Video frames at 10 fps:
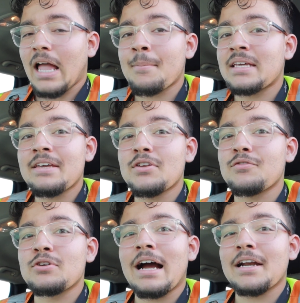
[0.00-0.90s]
I mean, even if
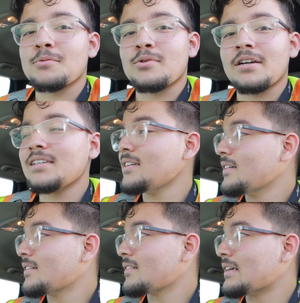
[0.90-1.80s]
you got it running,
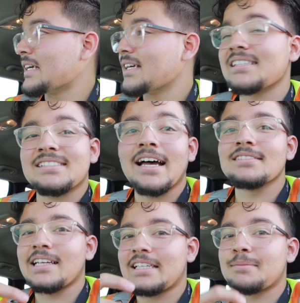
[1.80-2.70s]
it
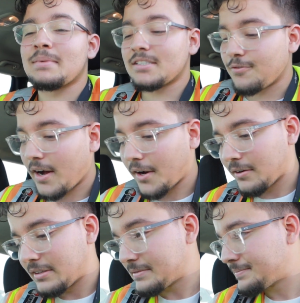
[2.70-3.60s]
sounds like it's
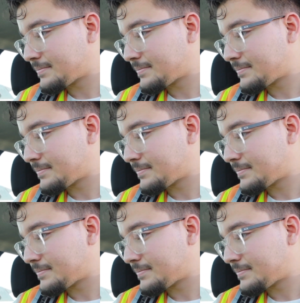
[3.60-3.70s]
misfiring.